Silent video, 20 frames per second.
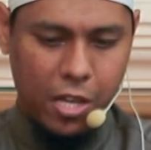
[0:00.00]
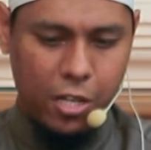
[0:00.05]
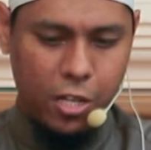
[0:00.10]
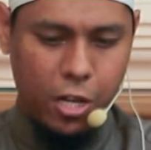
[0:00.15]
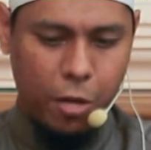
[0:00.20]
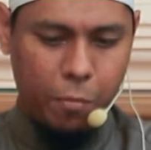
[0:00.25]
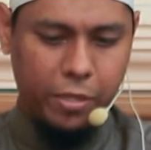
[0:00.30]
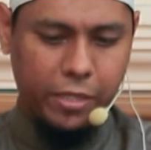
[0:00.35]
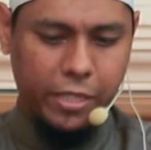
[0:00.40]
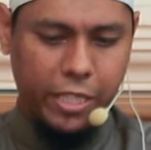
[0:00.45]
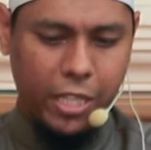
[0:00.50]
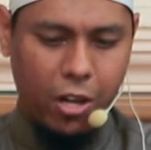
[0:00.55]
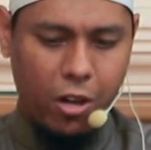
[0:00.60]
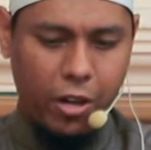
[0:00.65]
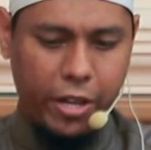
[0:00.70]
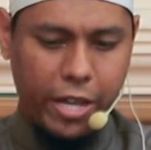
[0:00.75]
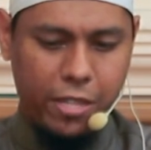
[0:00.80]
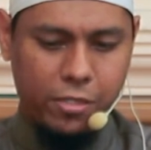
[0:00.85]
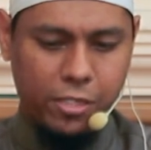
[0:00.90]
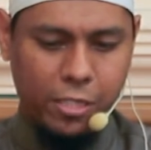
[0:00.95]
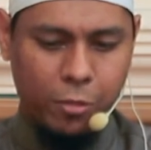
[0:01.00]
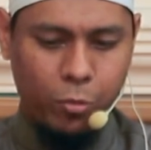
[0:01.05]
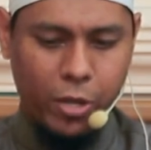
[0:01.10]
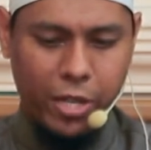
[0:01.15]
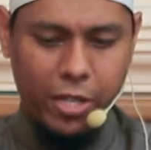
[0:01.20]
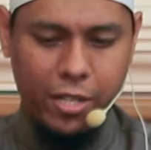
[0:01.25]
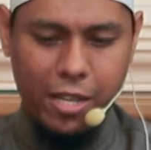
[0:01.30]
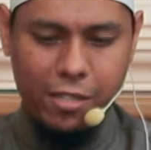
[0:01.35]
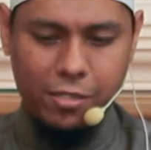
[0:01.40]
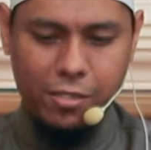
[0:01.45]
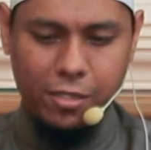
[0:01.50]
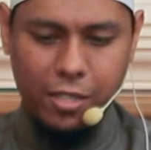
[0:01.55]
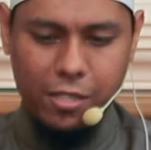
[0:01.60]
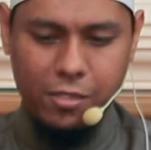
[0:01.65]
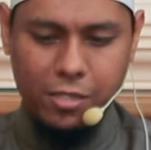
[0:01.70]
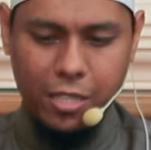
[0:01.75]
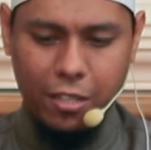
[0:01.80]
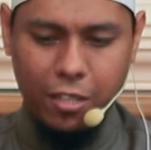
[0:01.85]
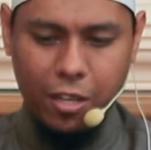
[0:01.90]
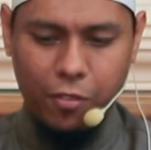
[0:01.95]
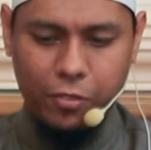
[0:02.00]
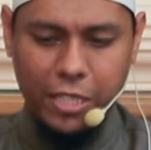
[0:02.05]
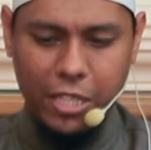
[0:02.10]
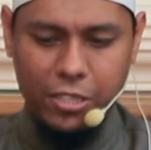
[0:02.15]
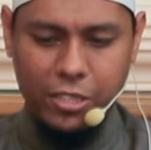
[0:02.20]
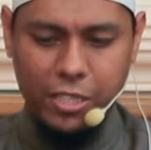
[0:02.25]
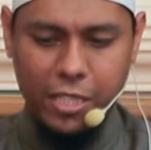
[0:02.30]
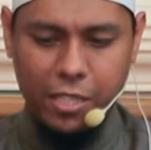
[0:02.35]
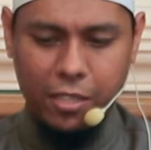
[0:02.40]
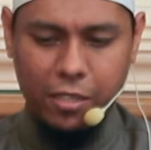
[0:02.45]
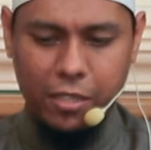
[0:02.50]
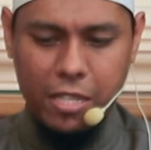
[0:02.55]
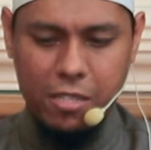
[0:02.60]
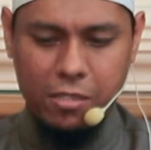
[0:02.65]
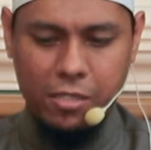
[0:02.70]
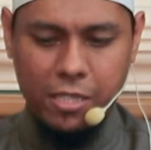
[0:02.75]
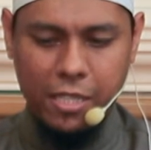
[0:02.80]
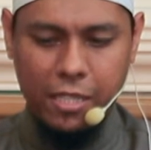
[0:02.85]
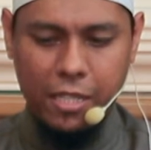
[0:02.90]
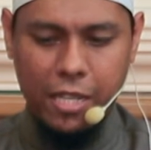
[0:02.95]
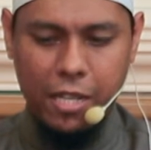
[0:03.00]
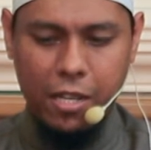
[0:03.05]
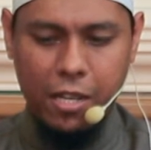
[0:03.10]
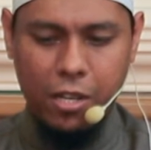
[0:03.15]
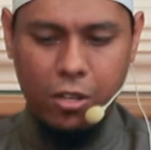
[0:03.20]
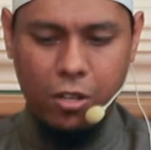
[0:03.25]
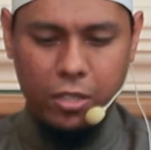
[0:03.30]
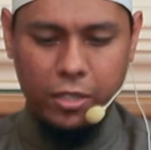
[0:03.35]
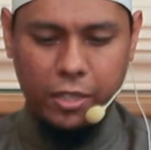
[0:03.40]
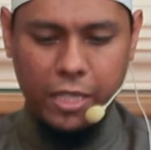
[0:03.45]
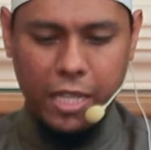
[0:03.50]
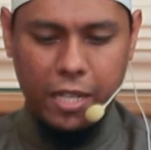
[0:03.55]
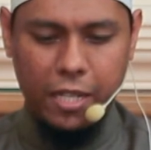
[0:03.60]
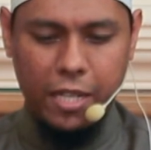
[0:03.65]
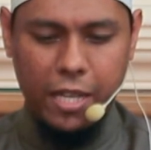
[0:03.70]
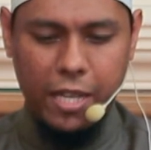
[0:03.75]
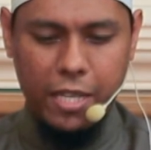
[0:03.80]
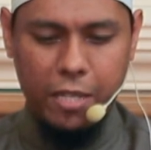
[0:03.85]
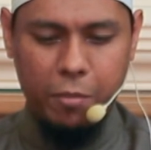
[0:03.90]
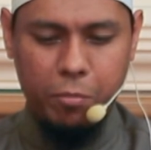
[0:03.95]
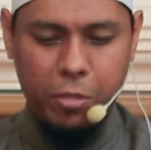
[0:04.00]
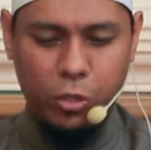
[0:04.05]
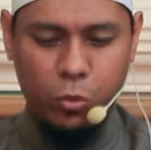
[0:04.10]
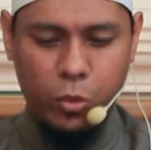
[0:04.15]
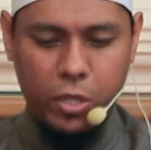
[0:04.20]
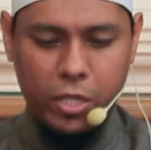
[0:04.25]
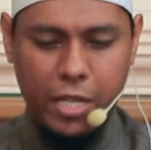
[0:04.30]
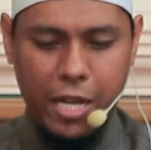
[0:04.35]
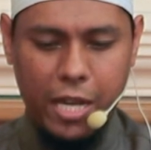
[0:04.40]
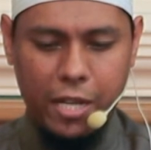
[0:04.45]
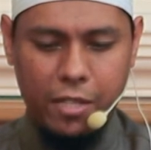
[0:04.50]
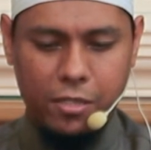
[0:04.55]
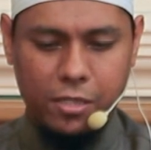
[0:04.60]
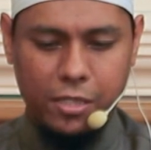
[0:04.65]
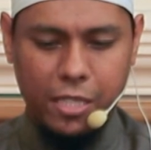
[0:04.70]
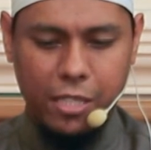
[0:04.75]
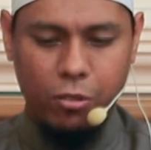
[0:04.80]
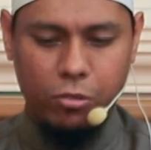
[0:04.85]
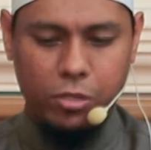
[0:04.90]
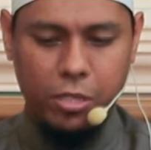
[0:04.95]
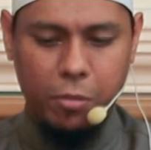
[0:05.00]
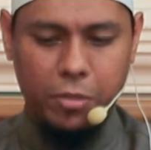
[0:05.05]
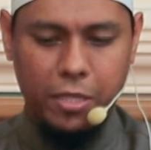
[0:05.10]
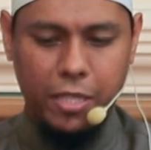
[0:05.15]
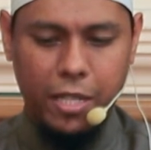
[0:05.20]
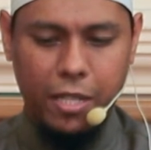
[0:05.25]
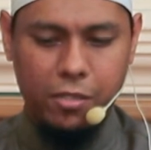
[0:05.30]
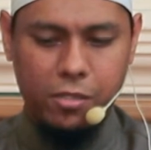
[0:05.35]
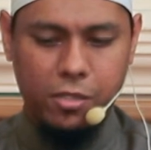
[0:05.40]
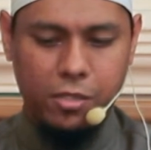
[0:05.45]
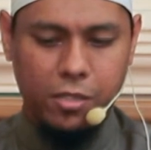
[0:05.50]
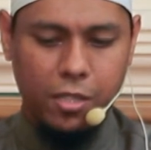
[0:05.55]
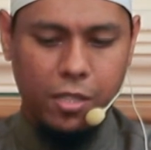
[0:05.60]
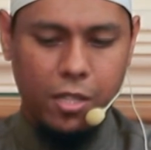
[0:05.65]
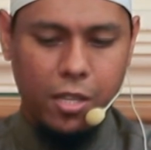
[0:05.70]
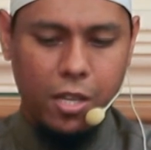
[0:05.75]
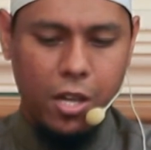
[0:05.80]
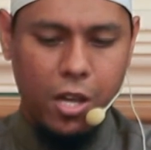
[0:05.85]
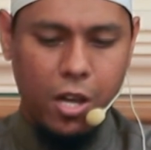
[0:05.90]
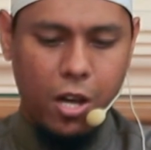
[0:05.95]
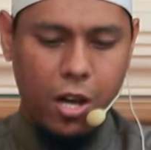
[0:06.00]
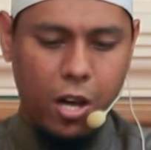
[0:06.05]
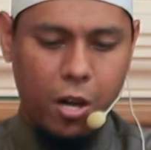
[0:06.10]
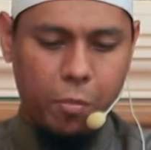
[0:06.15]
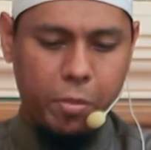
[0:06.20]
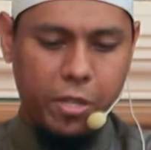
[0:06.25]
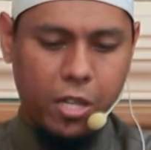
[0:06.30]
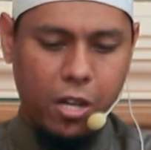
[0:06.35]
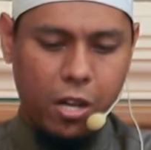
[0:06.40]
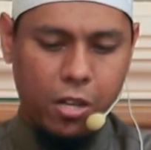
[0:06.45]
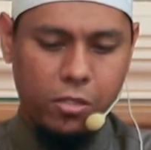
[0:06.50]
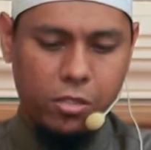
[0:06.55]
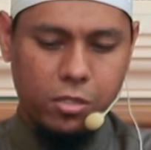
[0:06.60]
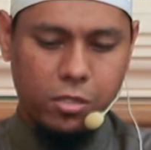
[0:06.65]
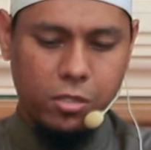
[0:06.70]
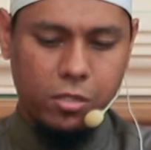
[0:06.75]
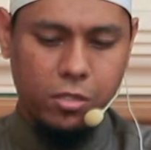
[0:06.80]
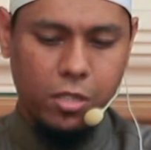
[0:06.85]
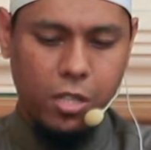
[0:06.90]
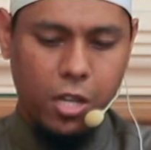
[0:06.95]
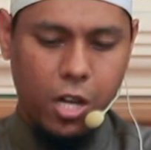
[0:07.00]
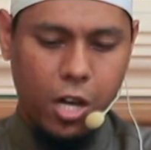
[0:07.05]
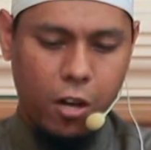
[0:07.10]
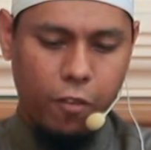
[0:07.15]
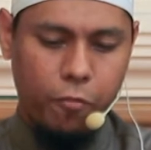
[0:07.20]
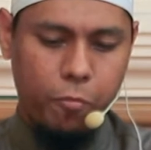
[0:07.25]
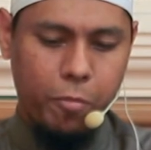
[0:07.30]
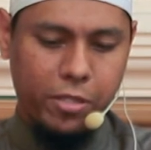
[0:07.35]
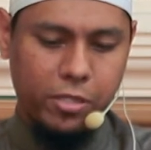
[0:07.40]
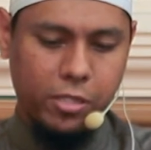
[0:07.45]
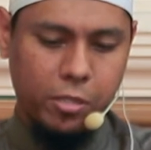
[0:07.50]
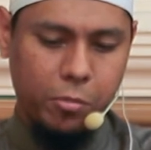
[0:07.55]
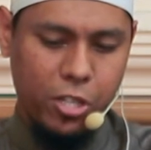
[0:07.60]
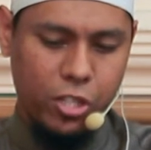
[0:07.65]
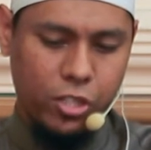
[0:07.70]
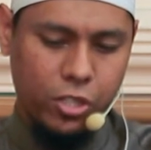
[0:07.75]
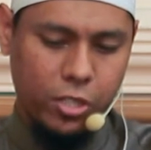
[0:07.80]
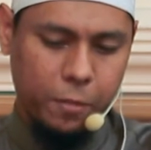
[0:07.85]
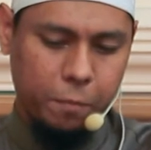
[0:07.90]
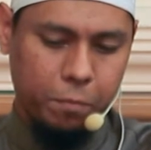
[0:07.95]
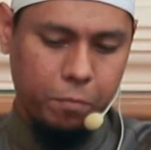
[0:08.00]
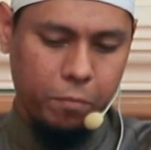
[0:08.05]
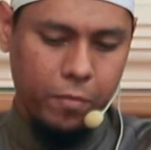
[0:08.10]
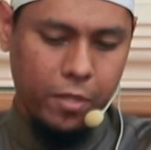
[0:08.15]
Number three, orgasm, whether as the result of touching, kissing, uh, contact, lying between the other side or something else, or because of masturbation.